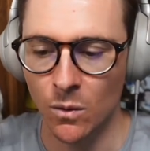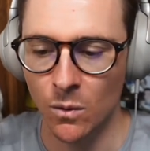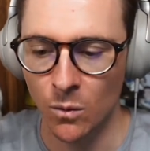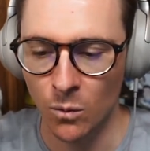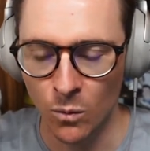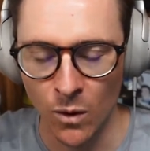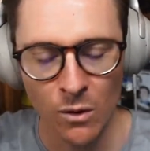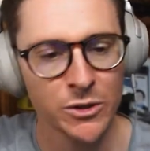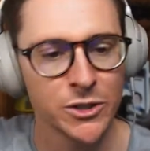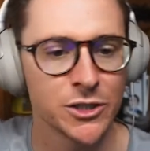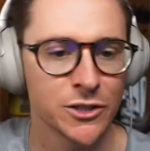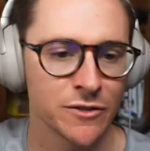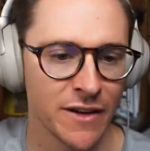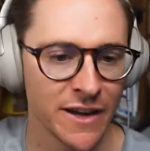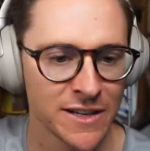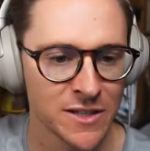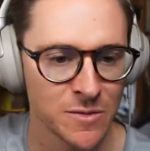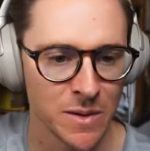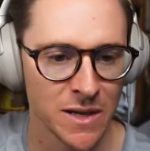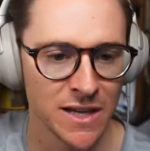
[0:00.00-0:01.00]
what would your
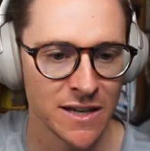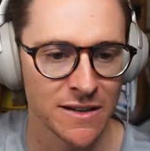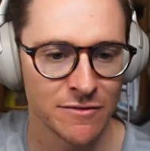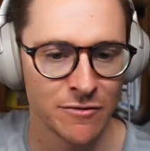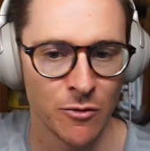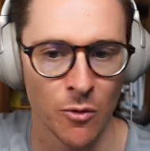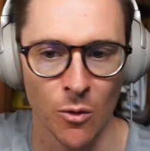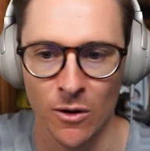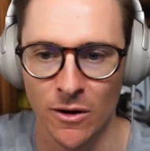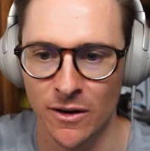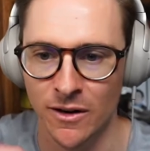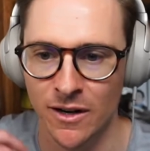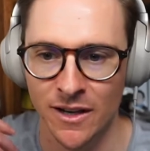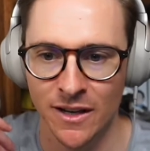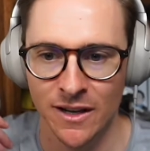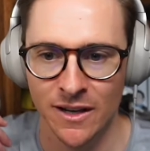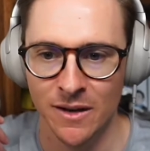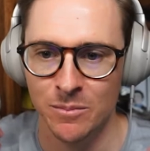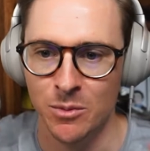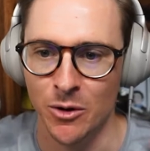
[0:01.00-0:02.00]
advice be for
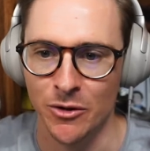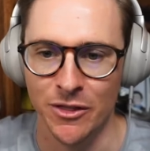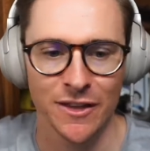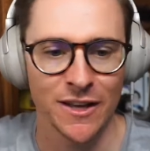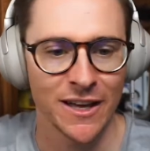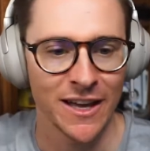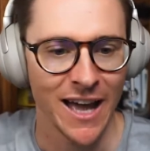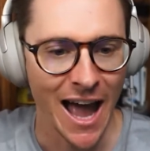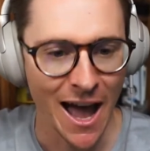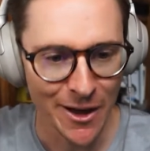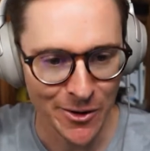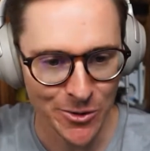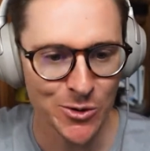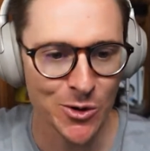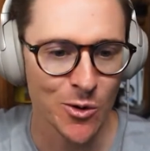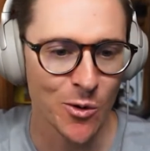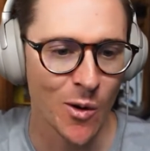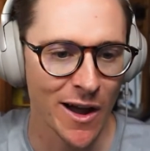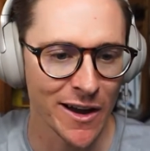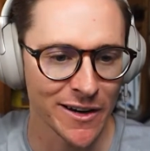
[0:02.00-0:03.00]
both how to
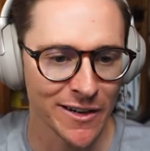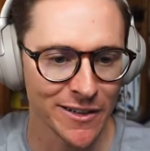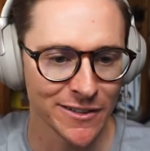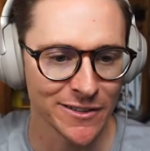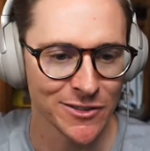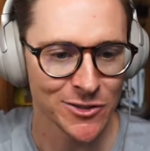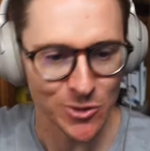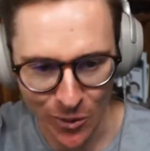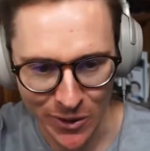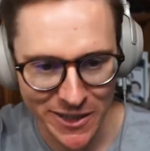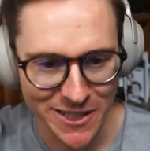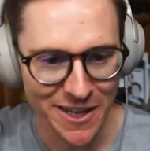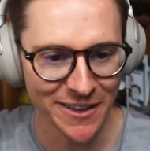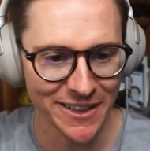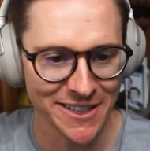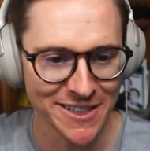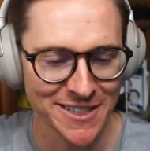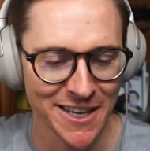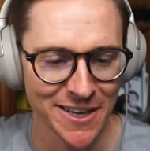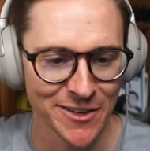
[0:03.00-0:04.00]
acquire storytelling
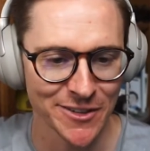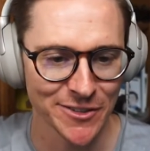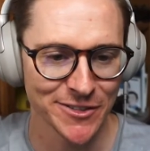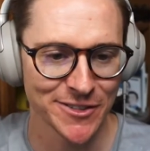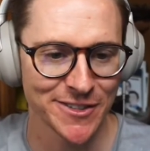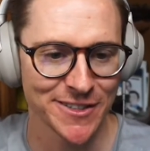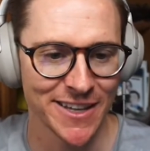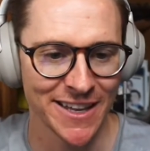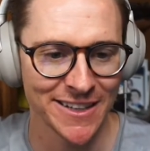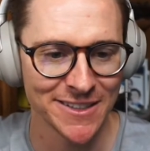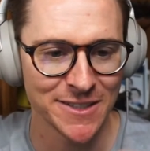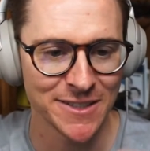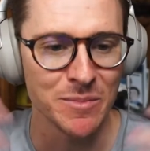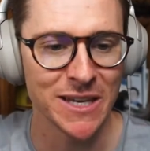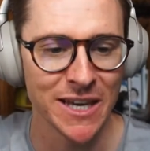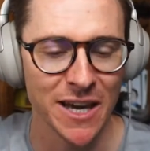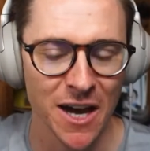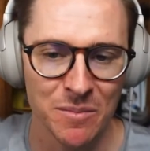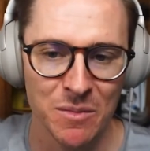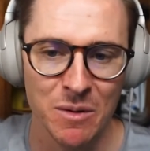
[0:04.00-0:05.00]
skills and to
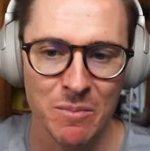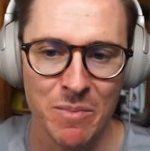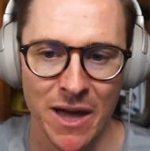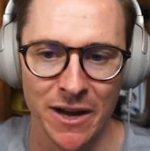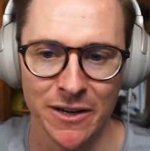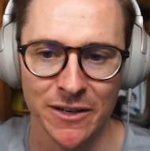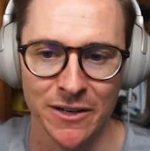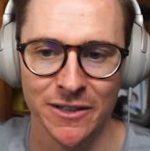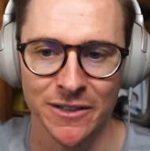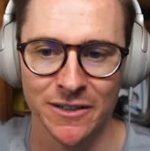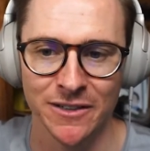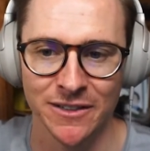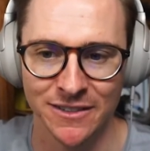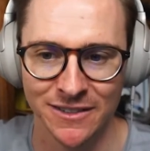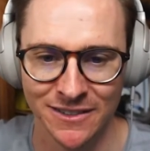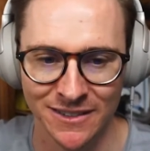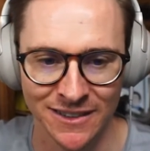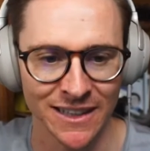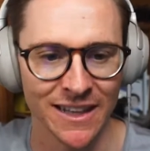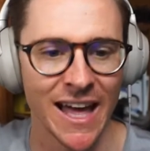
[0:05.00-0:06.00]
become a better
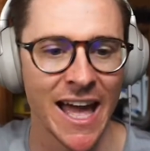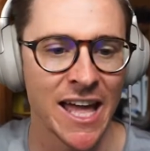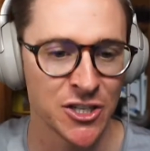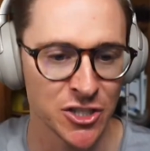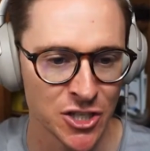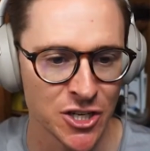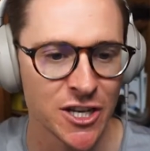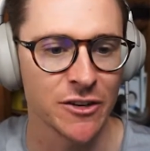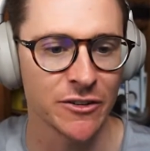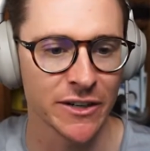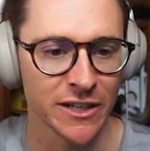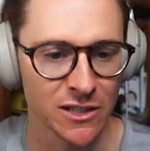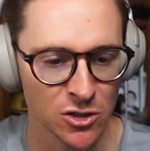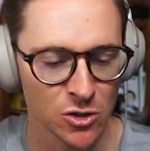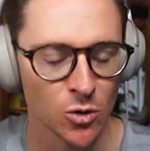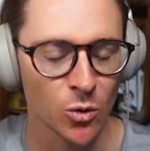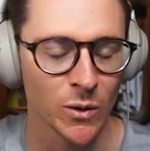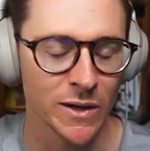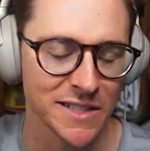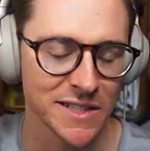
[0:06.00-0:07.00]
engineering
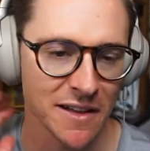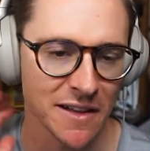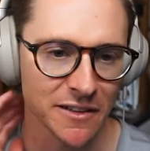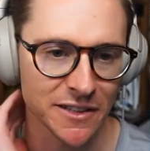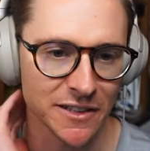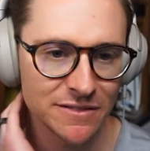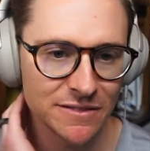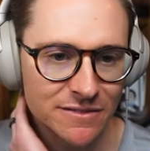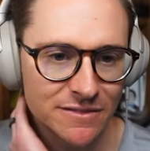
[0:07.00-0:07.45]
storyteller?